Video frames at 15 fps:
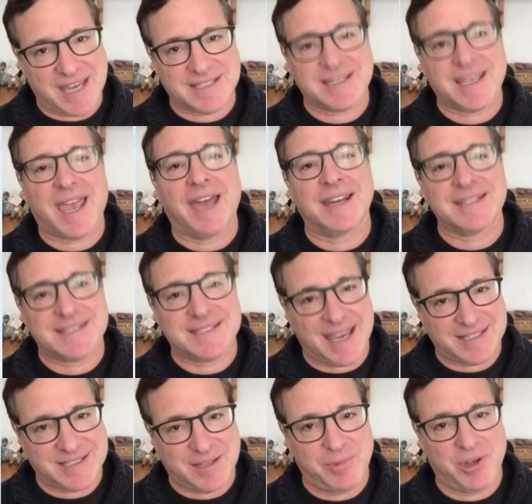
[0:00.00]
Candace
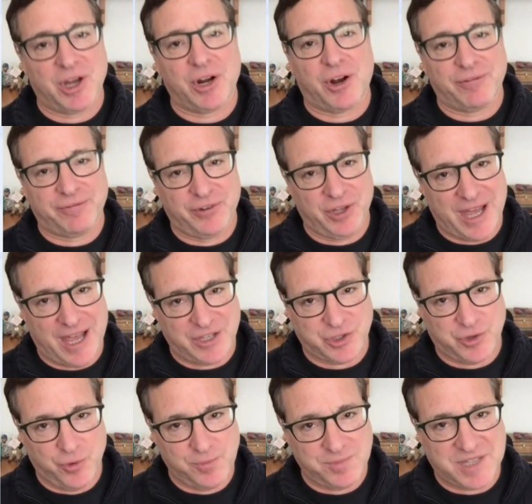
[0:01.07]
texted me on our Full House
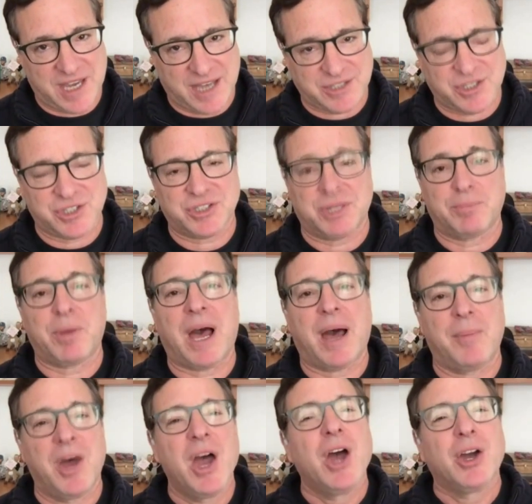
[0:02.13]
group text and said,
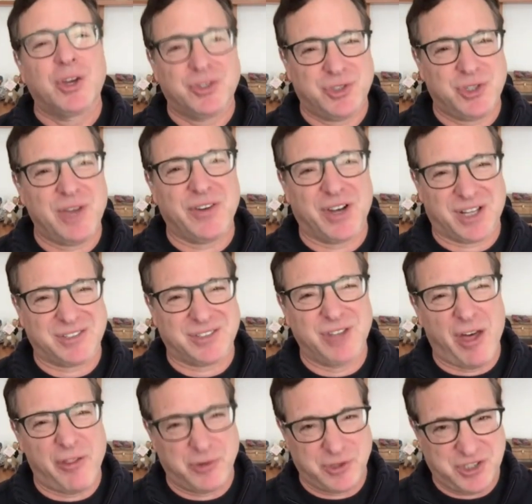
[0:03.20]
Bob, do you have
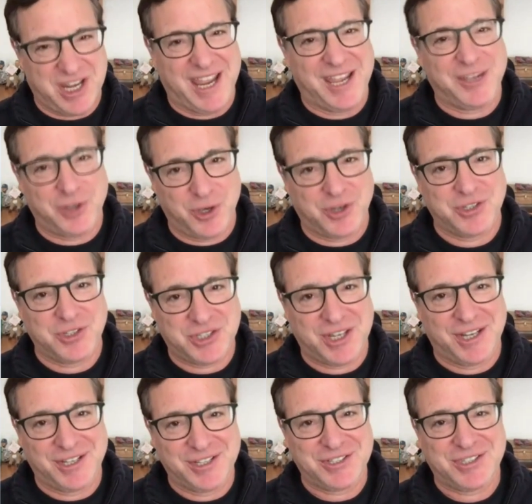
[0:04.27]
another take you could
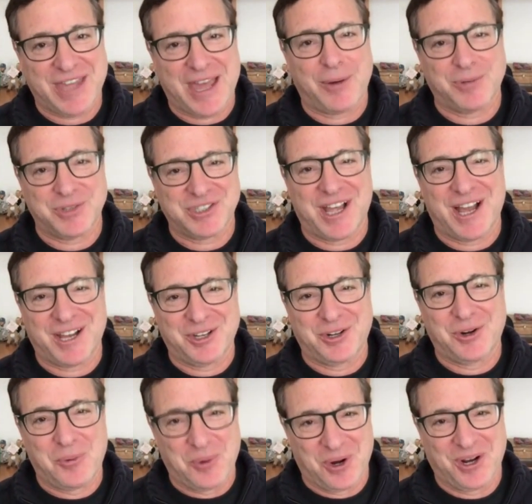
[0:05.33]
send us? That one's not going
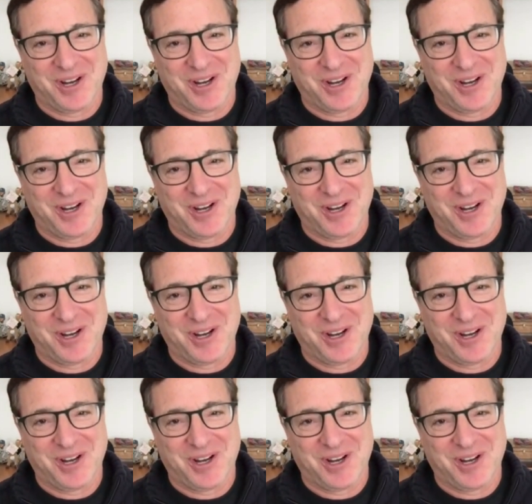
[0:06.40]
to work.